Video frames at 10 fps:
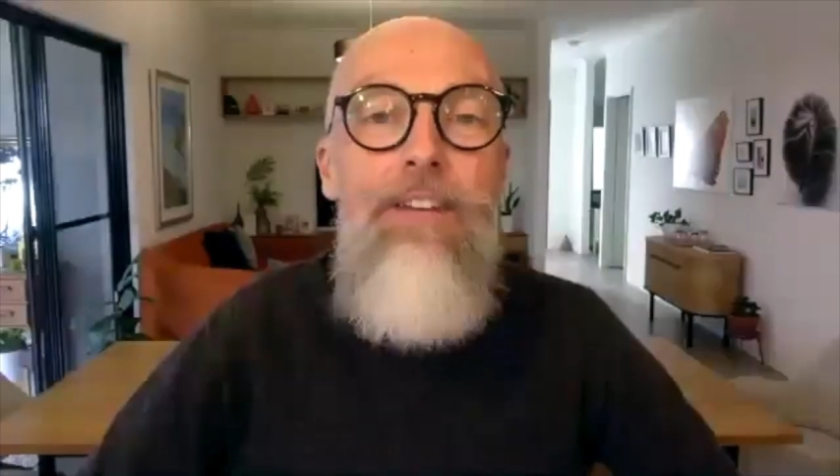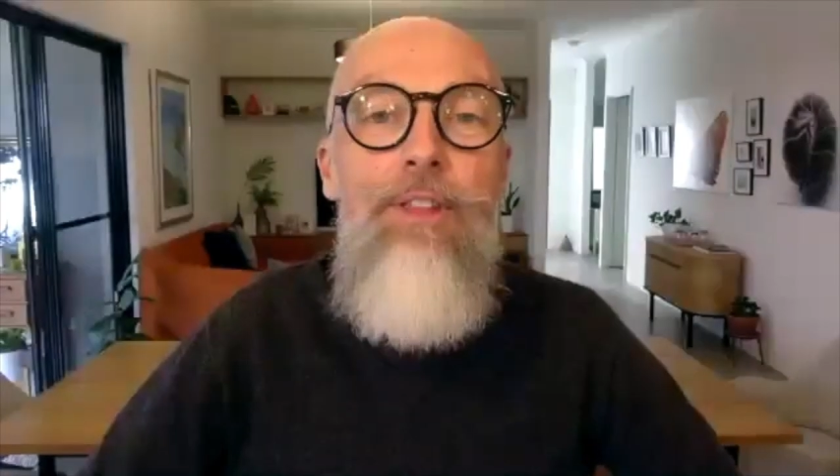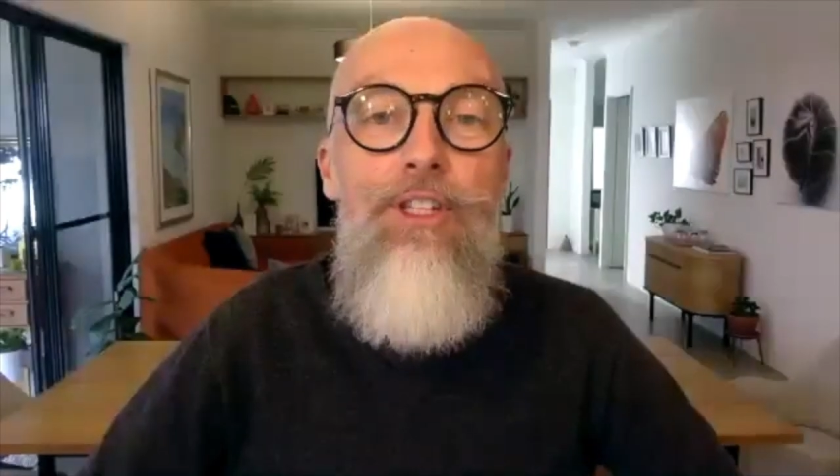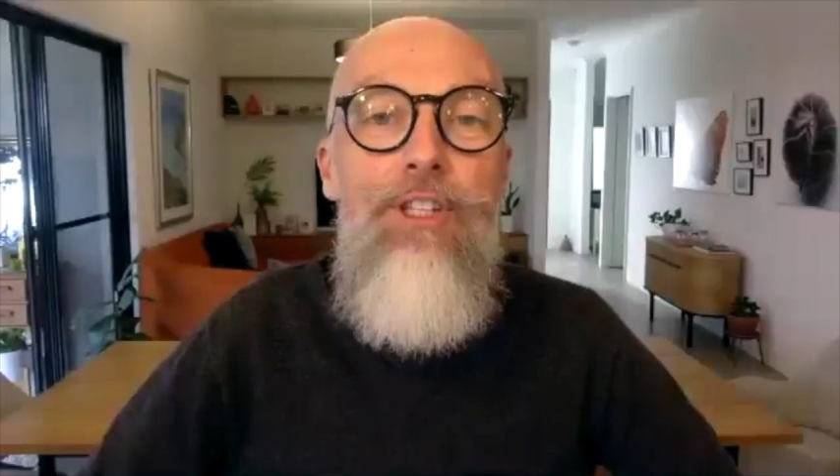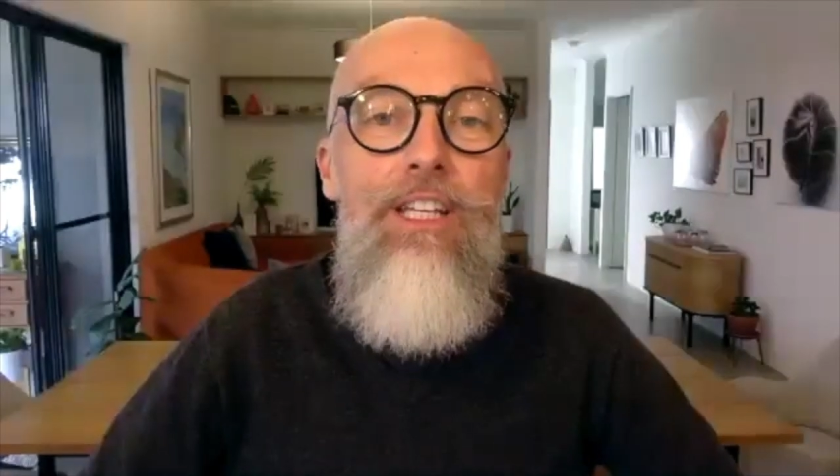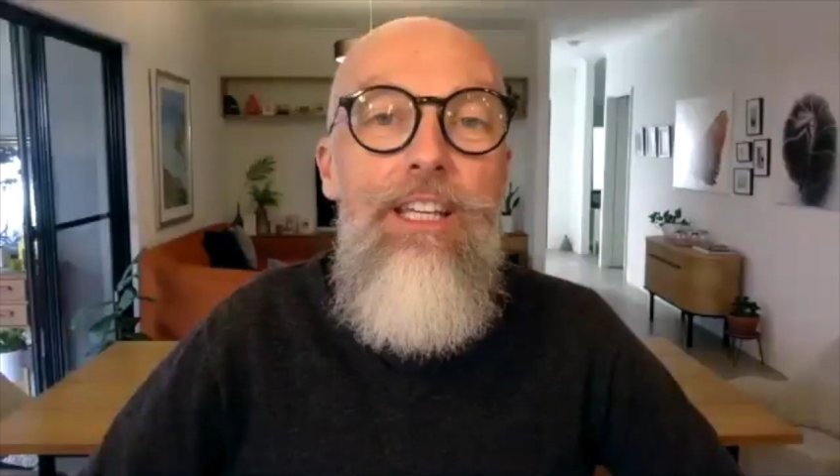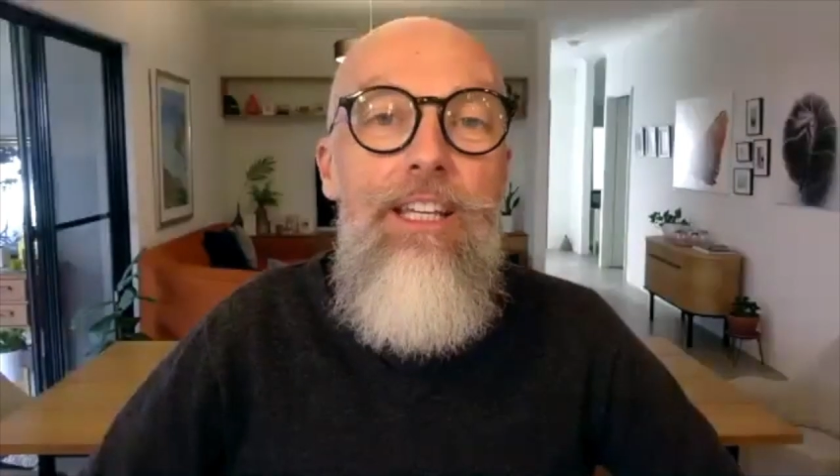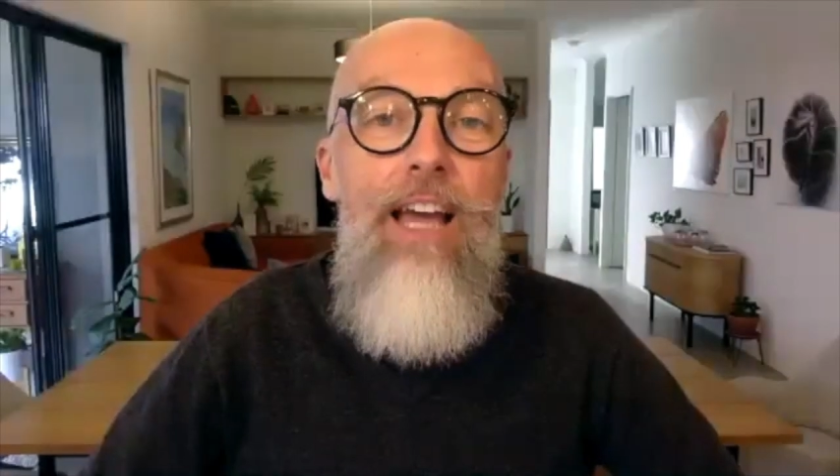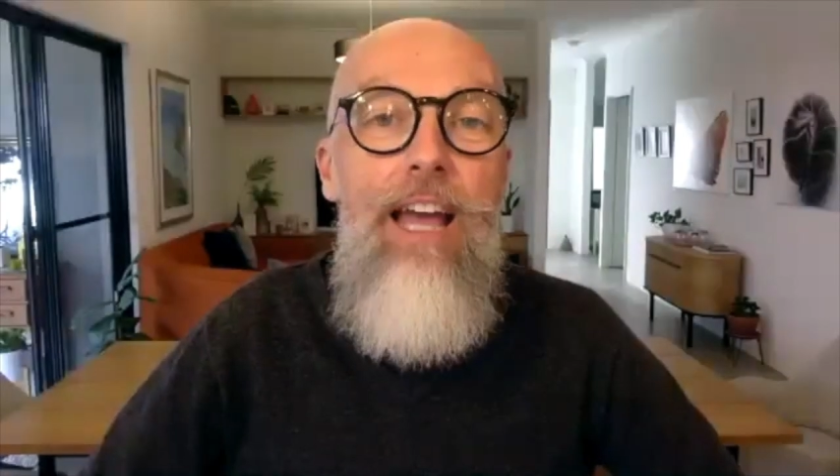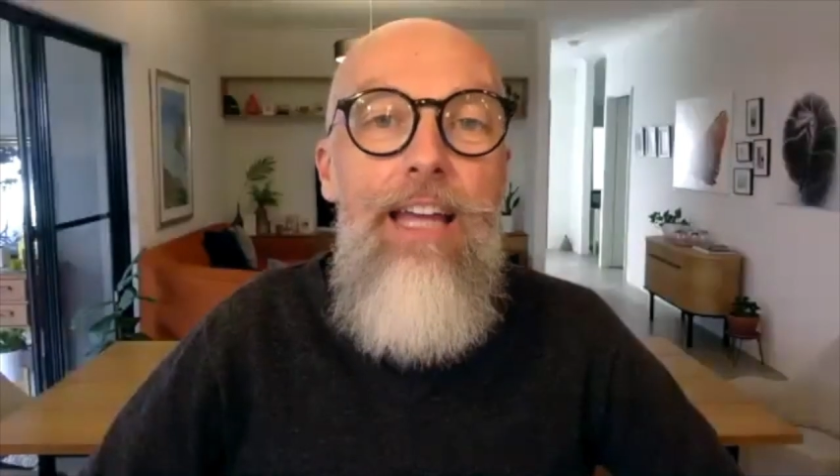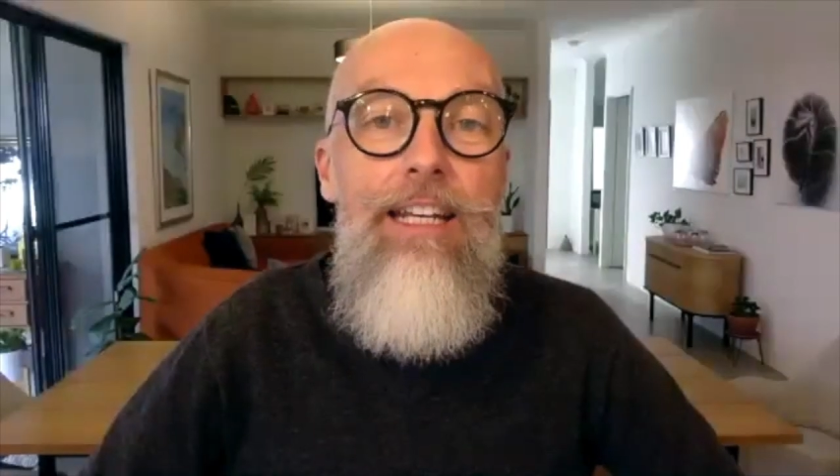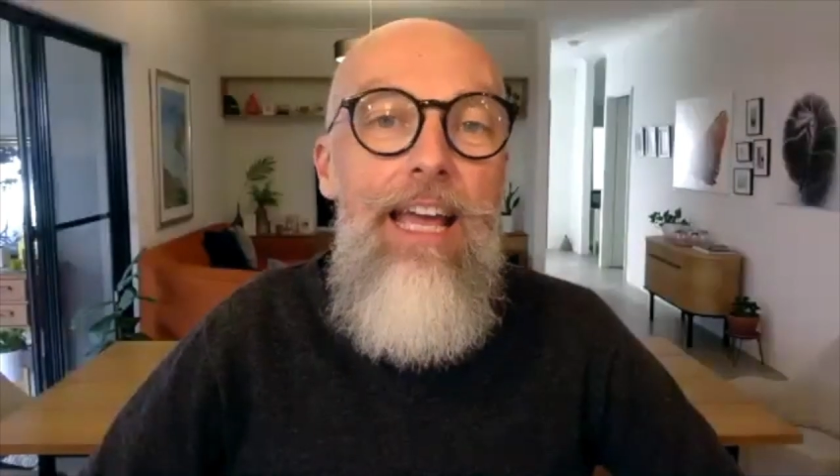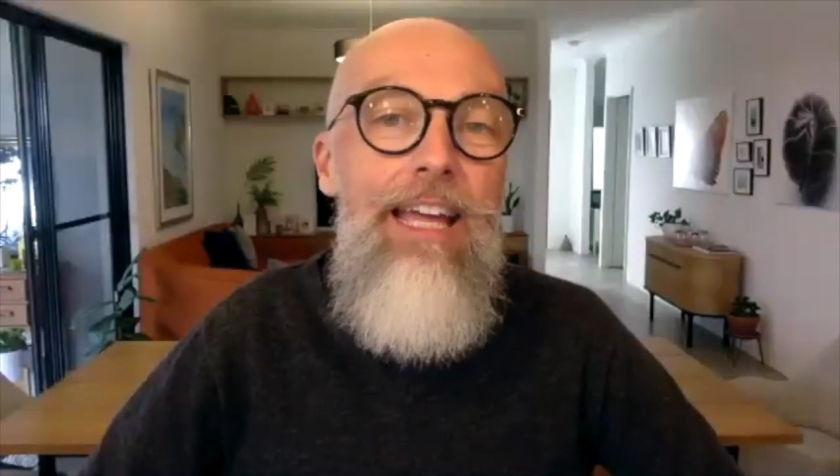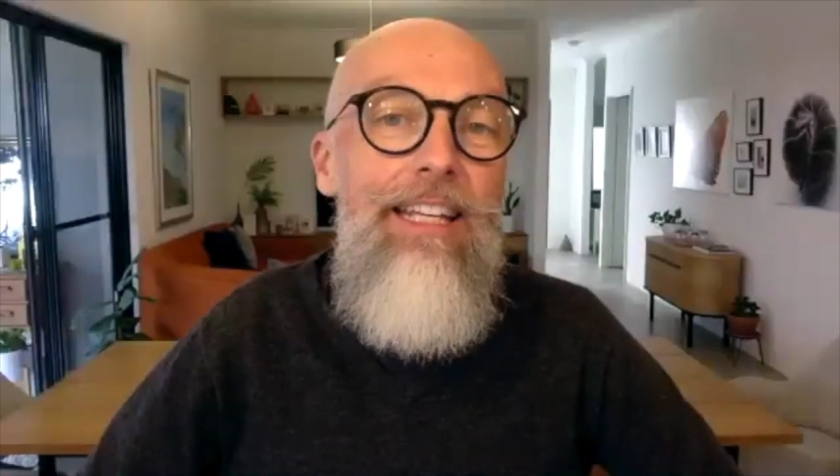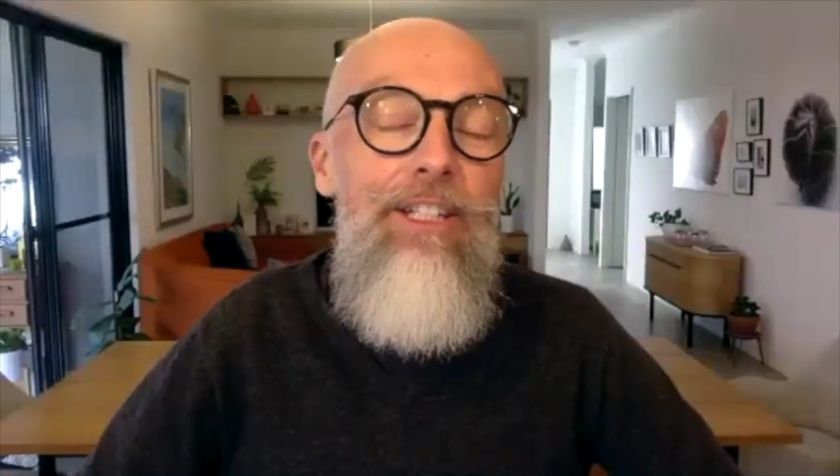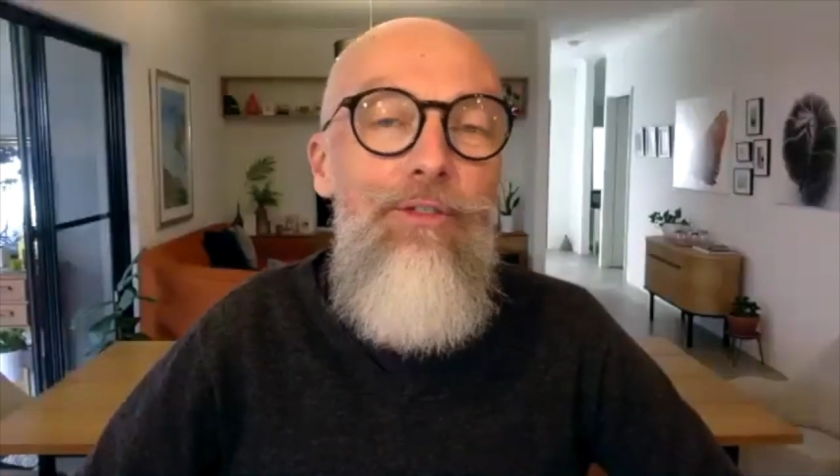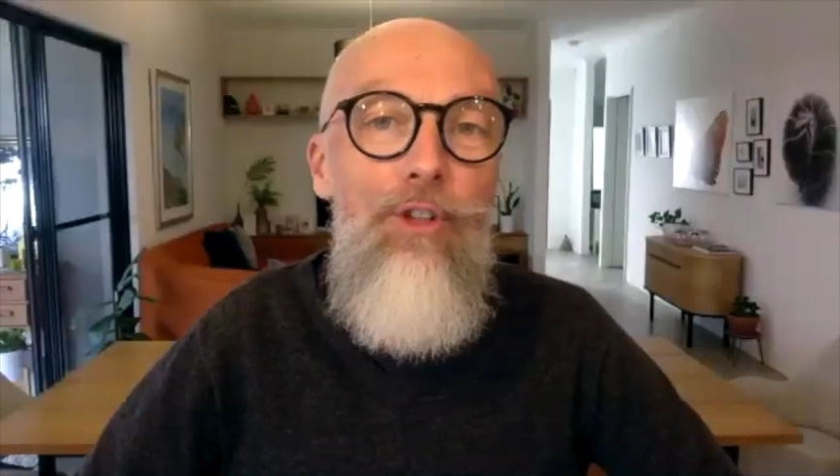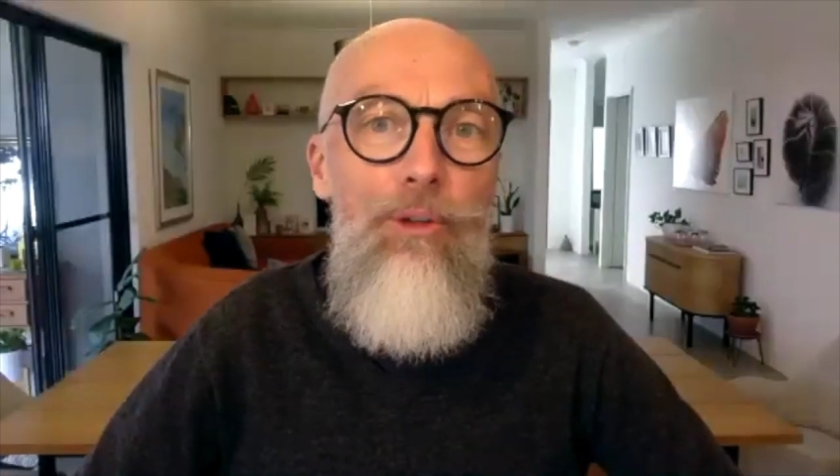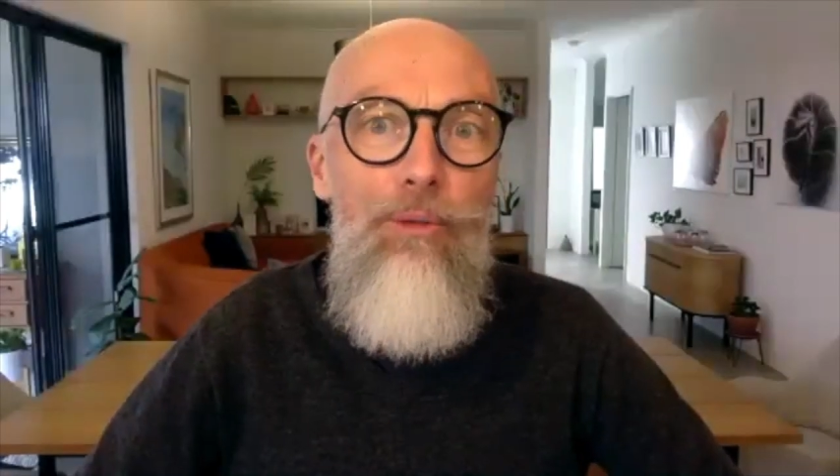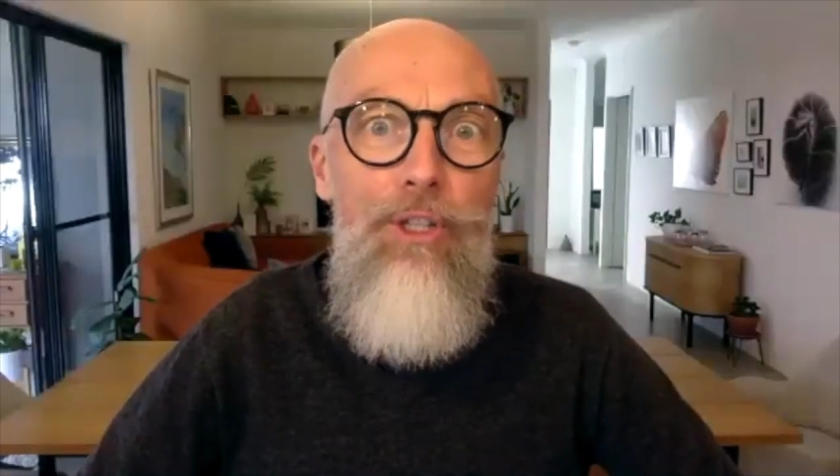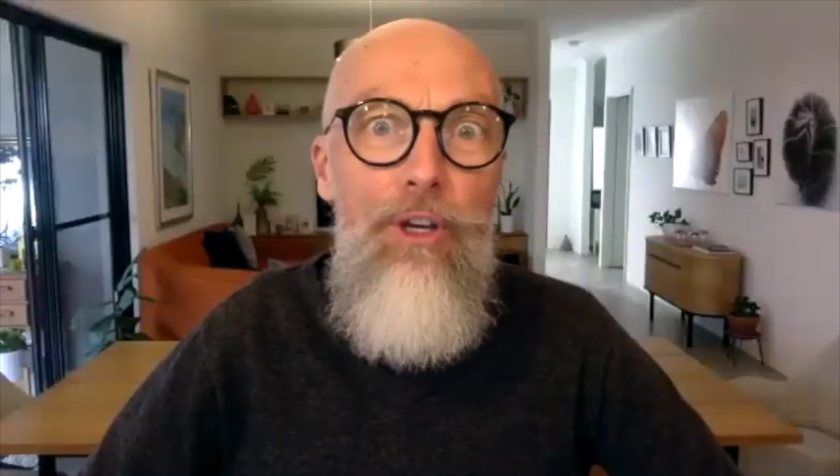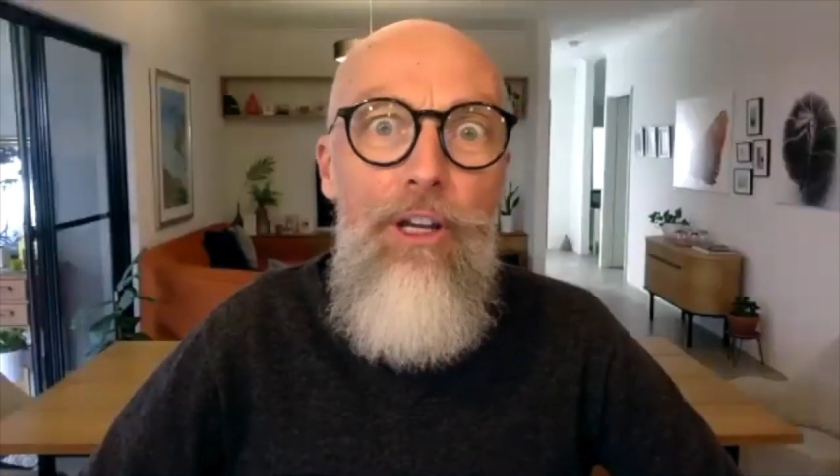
the CNN interviewer was going,